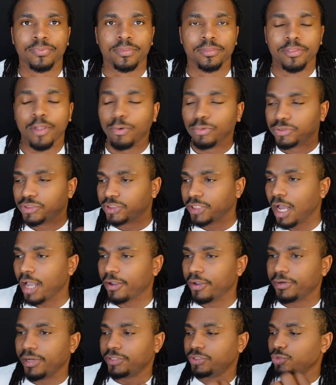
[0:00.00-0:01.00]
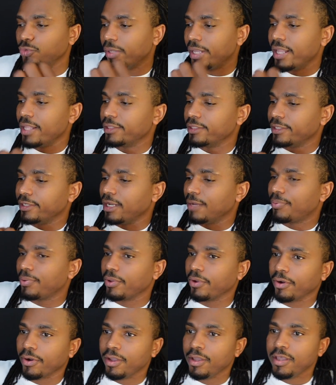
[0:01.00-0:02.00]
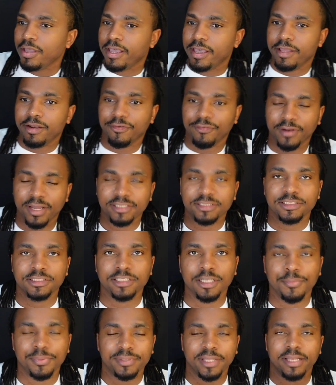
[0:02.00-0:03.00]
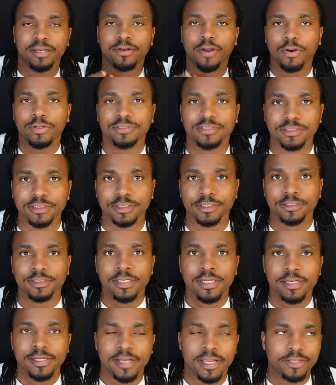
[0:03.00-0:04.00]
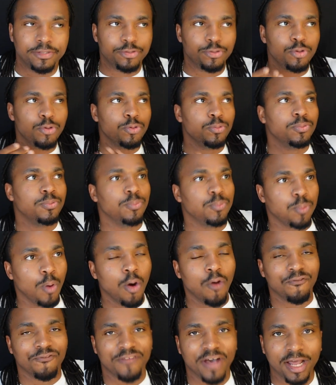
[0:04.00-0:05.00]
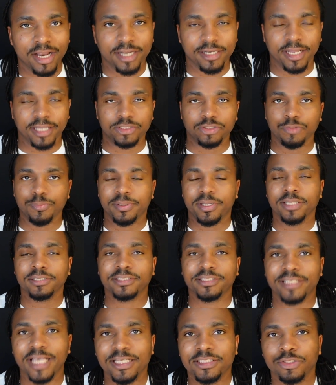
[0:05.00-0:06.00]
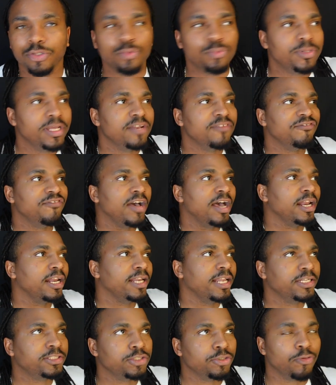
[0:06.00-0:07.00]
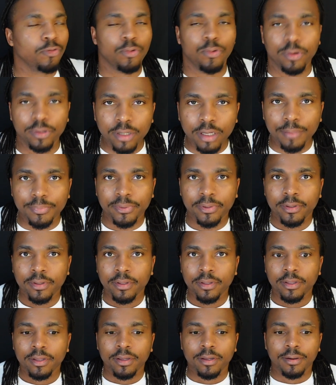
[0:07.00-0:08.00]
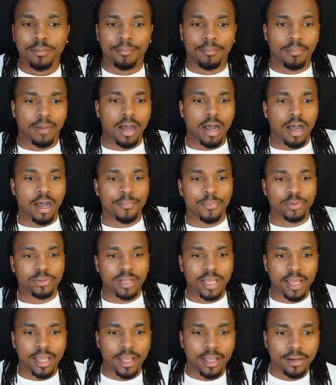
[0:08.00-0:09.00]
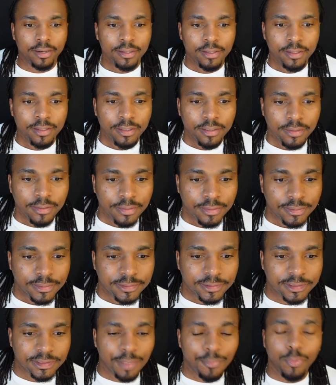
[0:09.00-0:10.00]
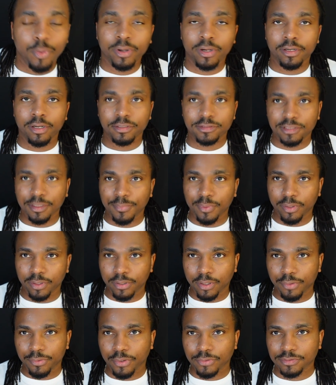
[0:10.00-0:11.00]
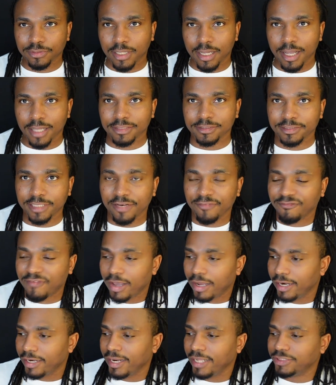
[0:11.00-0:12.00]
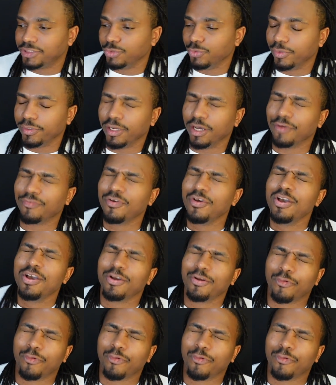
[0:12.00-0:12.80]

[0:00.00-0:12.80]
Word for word: No shocker that you ended up here in a relationship with a narcissist that who won't validate you because guess who didn't validate you growing up? Mom or dad. Someone someone along those lines didn't validate you enough